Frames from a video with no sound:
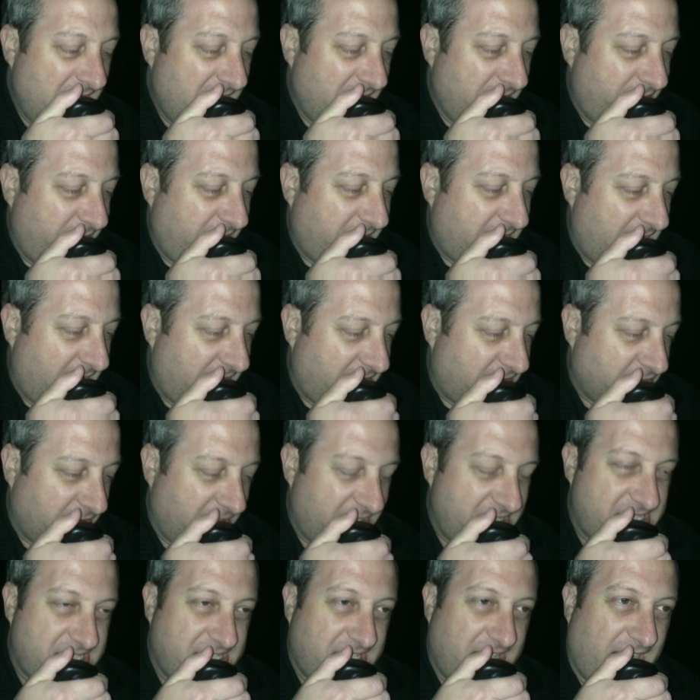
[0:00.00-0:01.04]

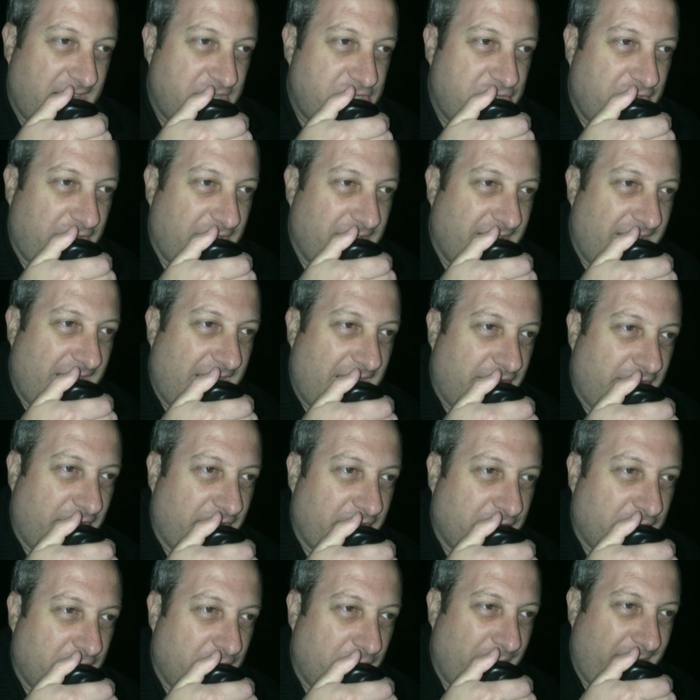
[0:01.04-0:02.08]
VK3CRG Lara
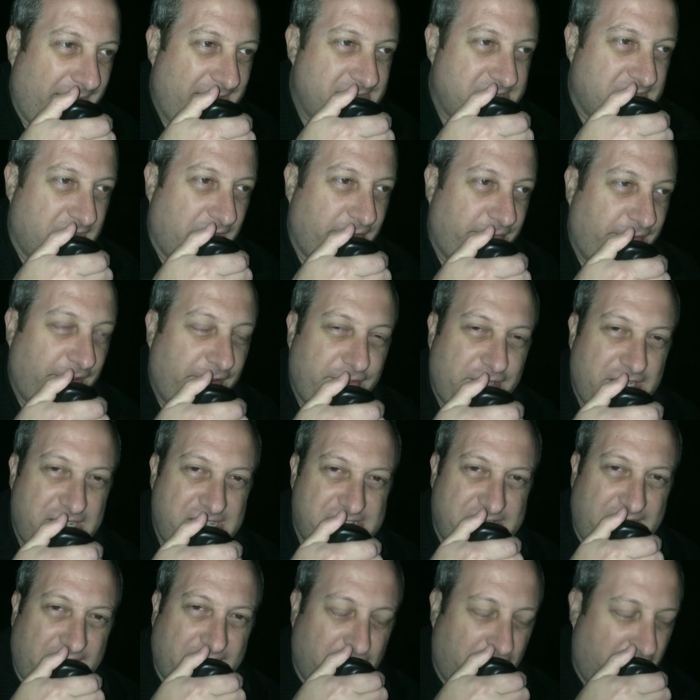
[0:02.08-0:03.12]
through SO50
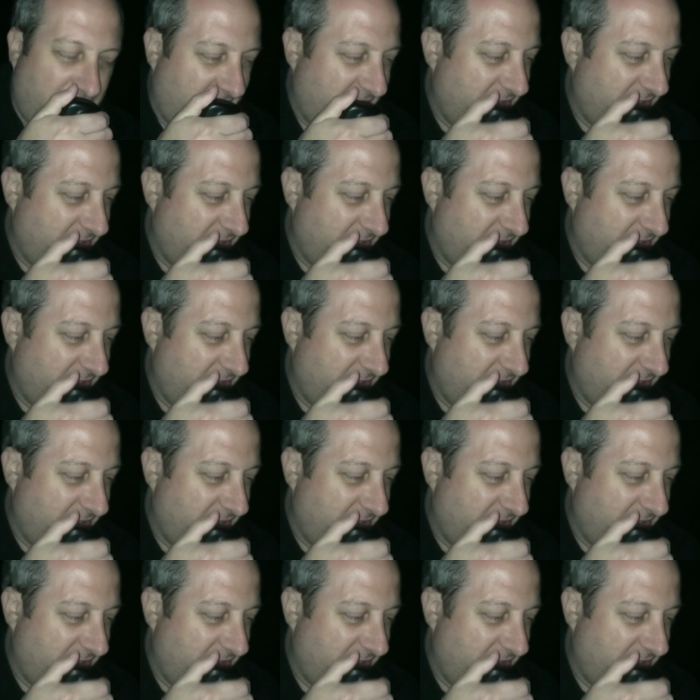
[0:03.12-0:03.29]
satellite.